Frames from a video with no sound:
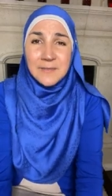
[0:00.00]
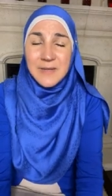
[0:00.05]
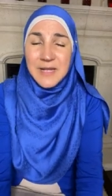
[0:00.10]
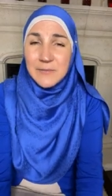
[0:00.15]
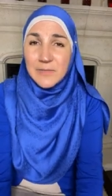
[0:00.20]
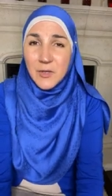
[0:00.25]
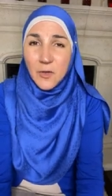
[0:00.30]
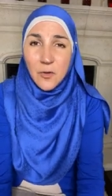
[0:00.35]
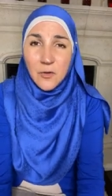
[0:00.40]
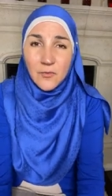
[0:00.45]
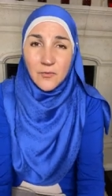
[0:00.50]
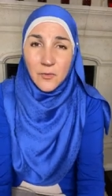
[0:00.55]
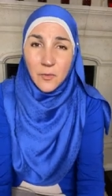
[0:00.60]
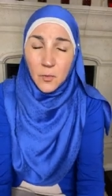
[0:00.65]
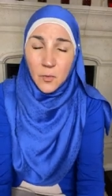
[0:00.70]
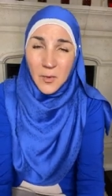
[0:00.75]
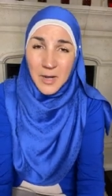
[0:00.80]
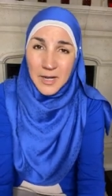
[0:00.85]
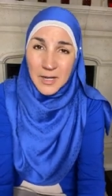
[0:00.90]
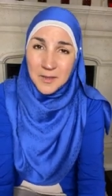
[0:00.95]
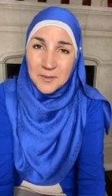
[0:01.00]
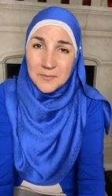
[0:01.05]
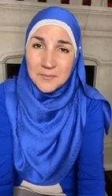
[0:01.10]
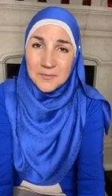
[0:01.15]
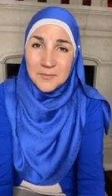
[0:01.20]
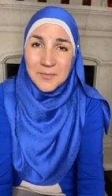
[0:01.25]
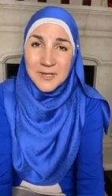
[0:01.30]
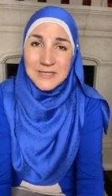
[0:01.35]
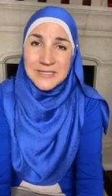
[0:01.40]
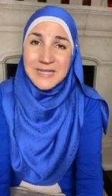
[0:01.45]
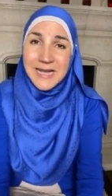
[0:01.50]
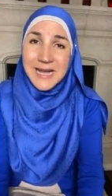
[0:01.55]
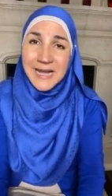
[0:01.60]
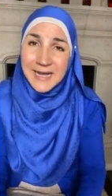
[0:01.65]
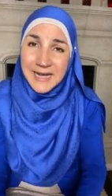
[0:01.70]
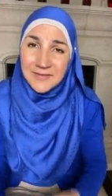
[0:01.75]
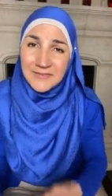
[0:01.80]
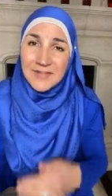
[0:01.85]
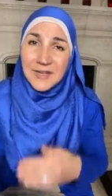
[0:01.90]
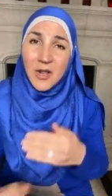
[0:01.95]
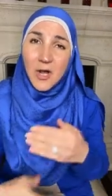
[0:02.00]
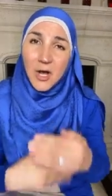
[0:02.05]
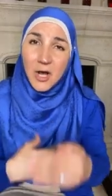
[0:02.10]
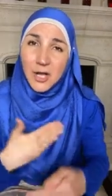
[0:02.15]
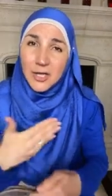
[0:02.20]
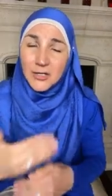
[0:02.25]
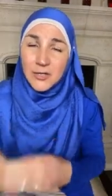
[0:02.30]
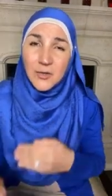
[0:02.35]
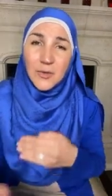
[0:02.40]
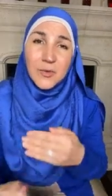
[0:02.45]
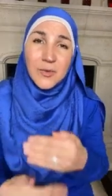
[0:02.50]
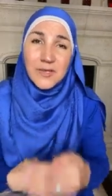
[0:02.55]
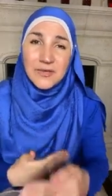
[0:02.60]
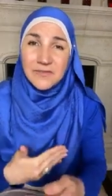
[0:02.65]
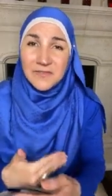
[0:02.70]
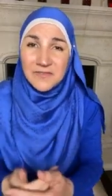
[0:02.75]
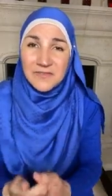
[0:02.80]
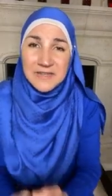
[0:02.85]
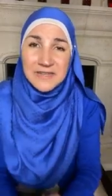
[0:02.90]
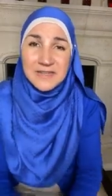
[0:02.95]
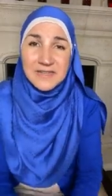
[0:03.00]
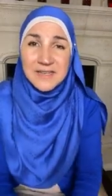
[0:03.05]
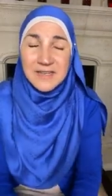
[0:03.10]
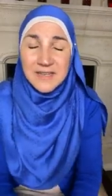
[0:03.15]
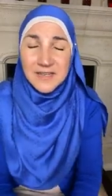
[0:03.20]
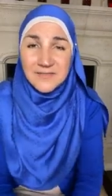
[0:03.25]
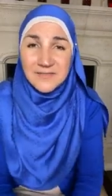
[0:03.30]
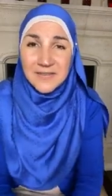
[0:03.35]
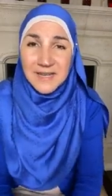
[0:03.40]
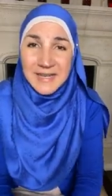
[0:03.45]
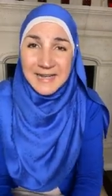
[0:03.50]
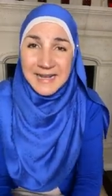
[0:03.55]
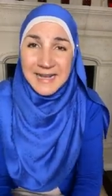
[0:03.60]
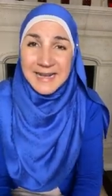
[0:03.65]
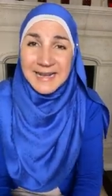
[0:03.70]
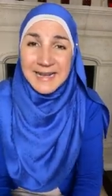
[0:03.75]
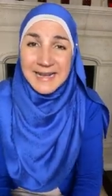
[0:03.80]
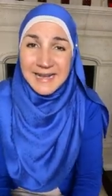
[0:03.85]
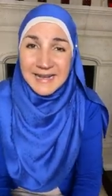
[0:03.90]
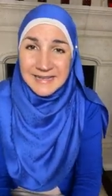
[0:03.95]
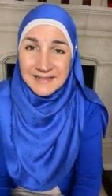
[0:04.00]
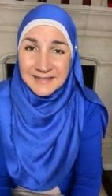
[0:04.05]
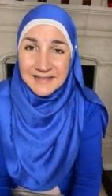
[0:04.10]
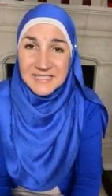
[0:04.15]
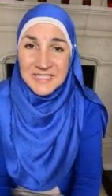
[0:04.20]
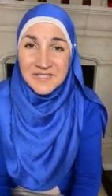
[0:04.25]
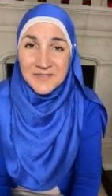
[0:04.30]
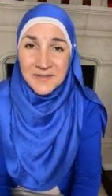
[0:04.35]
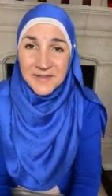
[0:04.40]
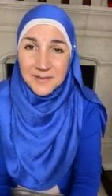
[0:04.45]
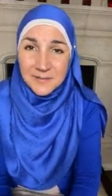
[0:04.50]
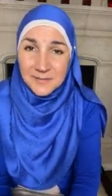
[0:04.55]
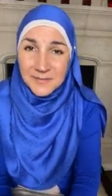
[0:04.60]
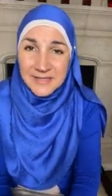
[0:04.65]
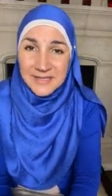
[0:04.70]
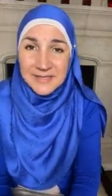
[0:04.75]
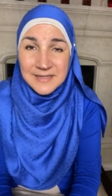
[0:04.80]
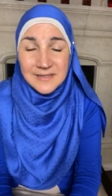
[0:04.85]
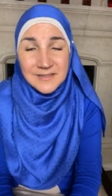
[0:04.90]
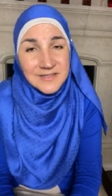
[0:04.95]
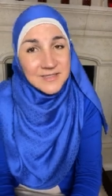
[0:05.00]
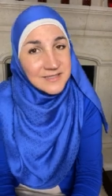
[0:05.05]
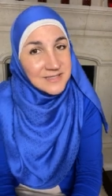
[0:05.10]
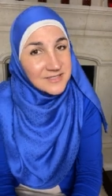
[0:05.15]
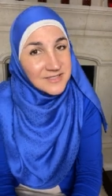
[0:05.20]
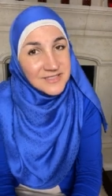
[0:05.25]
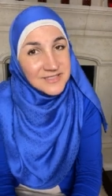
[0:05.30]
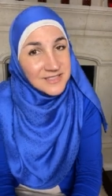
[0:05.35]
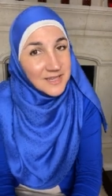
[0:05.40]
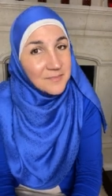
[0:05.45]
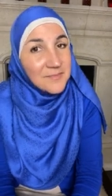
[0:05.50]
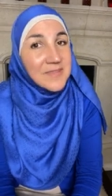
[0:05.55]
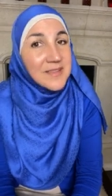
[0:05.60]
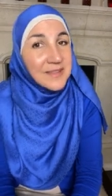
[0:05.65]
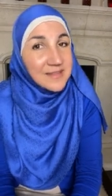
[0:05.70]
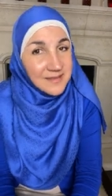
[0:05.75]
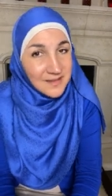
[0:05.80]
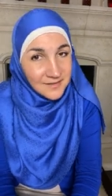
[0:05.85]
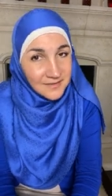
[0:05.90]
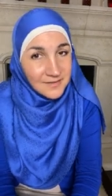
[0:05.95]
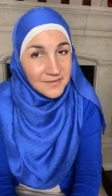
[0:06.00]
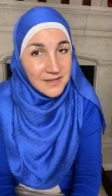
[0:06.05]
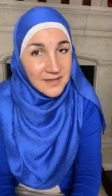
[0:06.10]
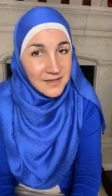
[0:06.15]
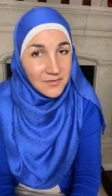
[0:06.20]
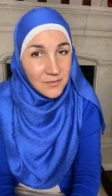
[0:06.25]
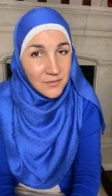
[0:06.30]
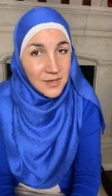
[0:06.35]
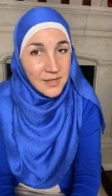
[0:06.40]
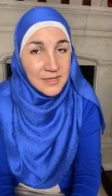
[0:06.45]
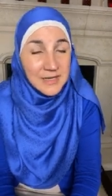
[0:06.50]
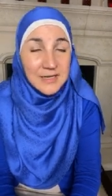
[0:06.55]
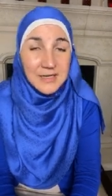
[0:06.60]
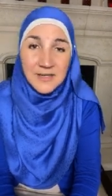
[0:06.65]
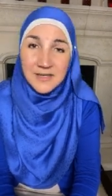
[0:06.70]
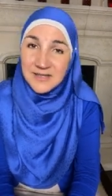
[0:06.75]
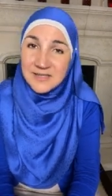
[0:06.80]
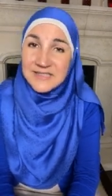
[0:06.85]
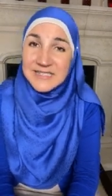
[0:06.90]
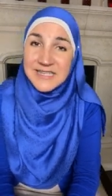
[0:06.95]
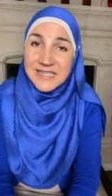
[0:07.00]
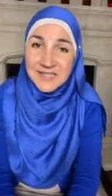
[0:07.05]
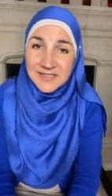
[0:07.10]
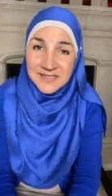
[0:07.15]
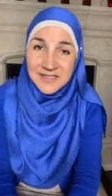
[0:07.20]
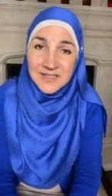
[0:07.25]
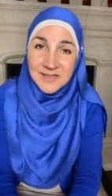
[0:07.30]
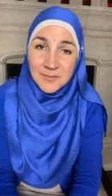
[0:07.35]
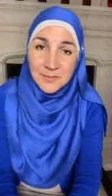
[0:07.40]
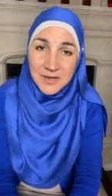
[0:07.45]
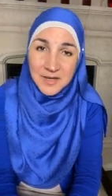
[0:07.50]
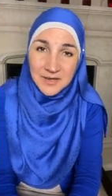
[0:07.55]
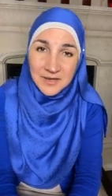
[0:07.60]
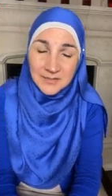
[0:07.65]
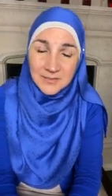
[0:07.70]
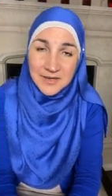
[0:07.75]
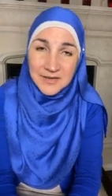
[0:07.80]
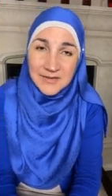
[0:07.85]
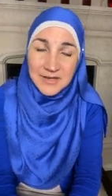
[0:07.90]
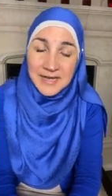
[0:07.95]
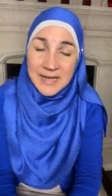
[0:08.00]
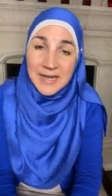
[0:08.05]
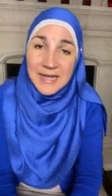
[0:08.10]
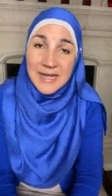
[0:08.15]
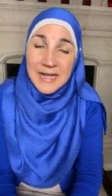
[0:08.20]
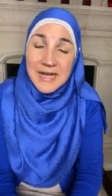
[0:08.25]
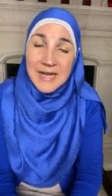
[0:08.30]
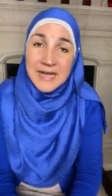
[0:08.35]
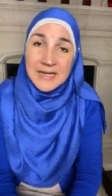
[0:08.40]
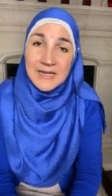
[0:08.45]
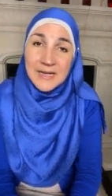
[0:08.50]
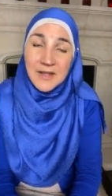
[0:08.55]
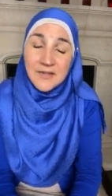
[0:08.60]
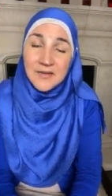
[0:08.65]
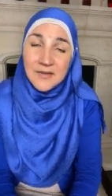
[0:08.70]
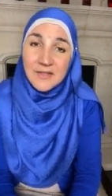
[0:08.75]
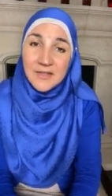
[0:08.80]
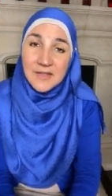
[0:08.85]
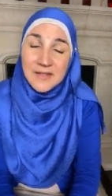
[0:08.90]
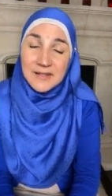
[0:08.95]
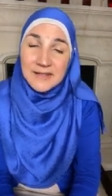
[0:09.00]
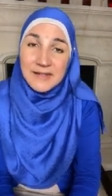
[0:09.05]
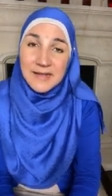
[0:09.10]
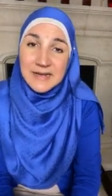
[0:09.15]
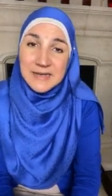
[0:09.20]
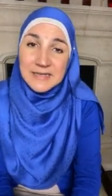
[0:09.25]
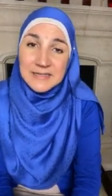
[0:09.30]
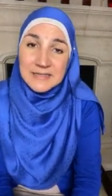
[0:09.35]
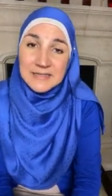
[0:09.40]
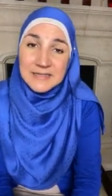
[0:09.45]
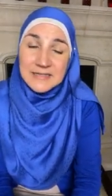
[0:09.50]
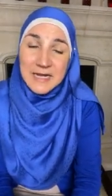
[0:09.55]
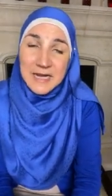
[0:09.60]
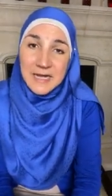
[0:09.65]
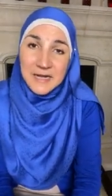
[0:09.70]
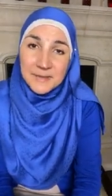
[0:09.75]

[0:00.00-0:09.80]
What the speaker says: maybe overwhelmed, but to have an ongoing feeling of like, I hate this family, there's something definitely wrong, and you need to get to the bottom of it. Another thing that is